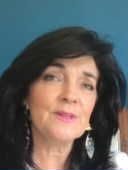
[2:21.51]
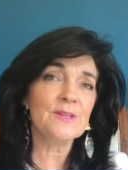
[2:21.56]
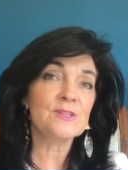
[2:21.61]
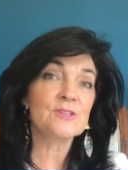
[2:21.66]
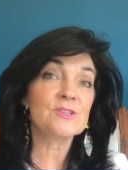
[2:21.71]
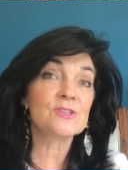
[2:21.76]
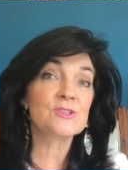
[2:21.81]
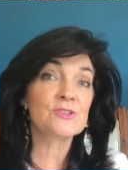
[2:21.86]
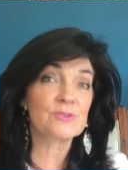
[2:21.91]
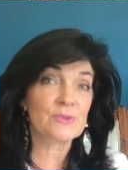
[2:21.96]

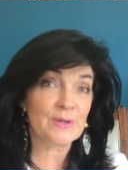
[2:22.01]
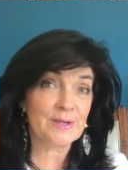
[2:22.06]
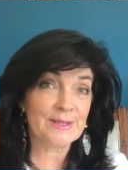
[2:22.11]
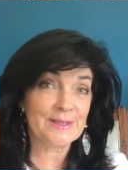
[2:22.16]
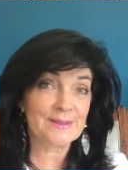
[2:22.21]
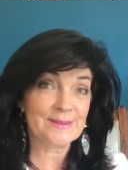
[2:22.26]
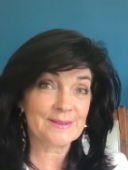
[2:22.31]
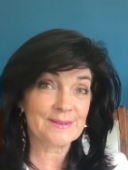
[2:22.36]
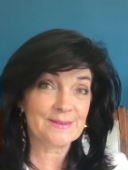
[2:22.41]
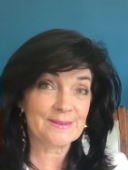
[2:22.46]
to drink.
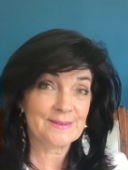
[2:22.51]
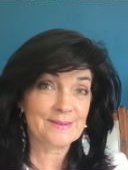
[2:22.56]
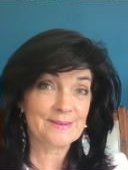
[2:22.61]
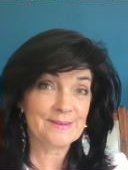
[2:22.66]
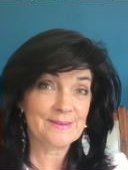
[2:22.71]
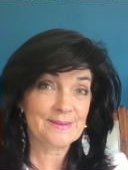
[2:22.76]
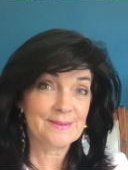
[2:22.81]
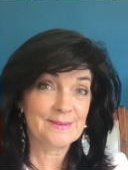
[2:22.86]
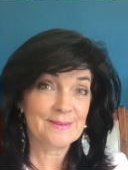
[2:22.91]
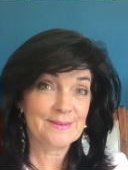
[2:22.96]

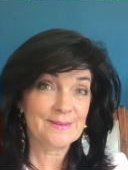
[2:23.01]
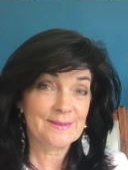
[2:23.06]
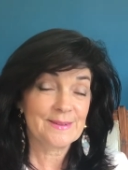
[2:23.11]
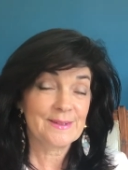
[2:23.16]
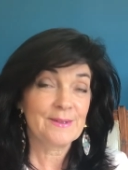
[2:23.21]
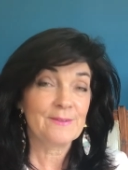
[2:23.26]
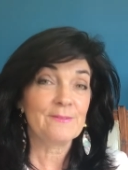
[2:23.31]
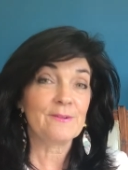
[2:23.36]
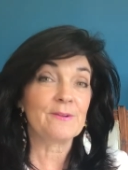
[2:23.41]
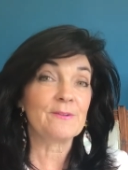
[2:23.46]

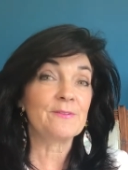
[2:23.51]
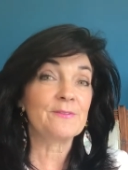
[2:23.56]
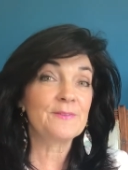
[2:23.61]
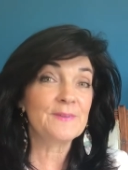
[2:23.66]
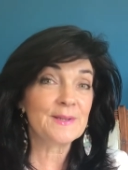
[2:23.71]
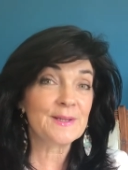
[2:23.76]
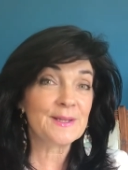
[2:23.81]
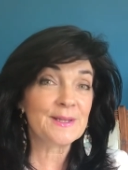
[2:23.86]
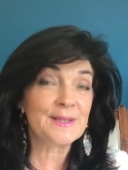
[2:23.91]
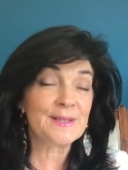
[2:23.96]

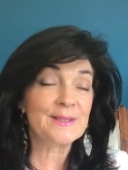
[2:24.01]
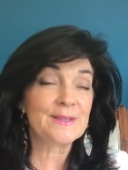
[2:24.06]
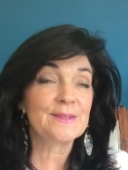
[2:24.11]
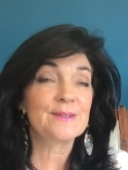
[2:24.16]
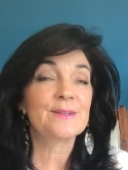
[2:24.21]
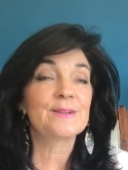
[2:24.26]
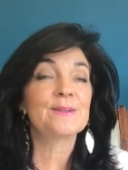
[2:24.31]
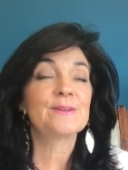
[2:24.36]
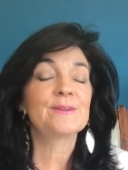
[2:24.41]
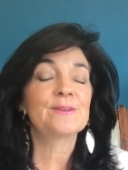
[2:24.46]
Fulfilling
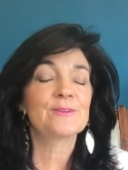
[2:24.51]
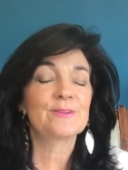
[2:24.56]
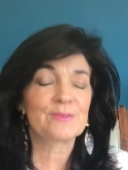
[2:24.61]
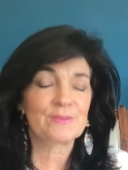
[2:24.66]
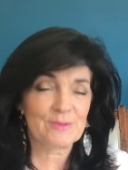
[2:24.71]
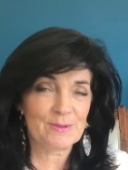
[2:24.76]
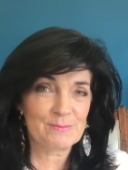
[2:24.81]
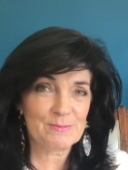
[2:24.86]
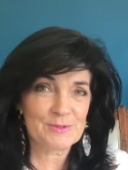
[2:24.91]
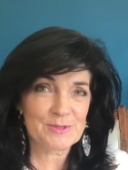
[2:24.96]

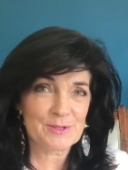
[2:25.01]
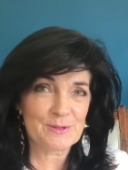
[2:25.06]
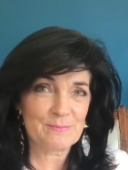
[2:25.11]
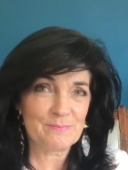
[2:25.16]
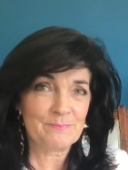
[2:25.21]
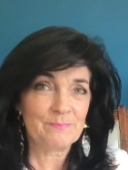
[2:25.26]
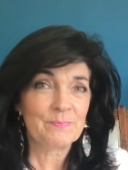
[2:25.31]
scripture.